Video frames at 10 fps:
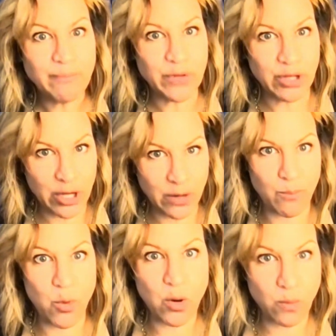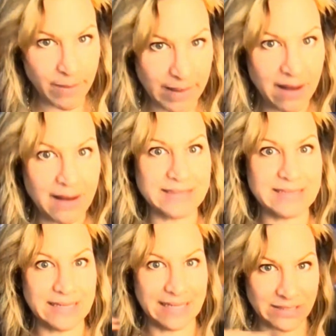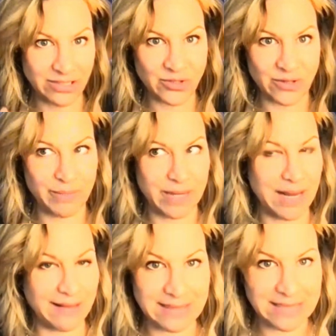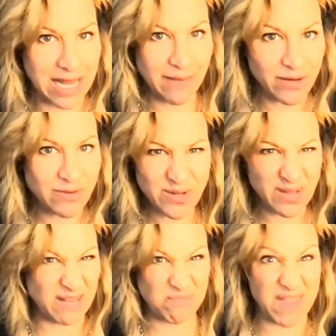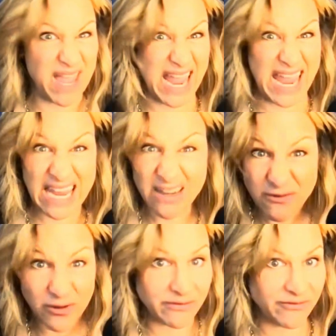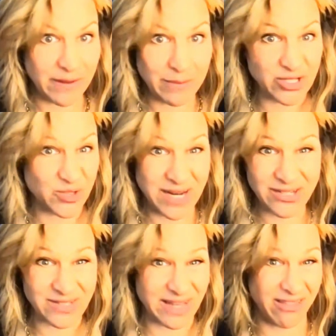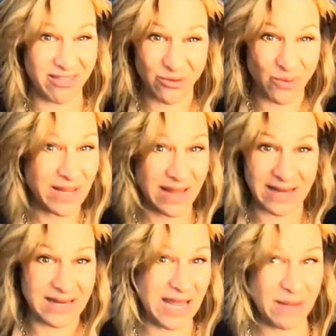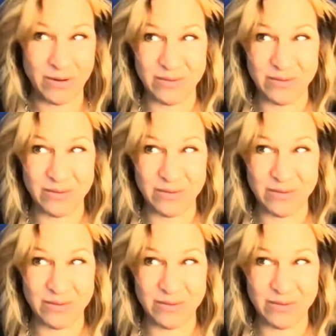More women got into the industry. But at the time, there was only a handful of female directors, like 3 I can name.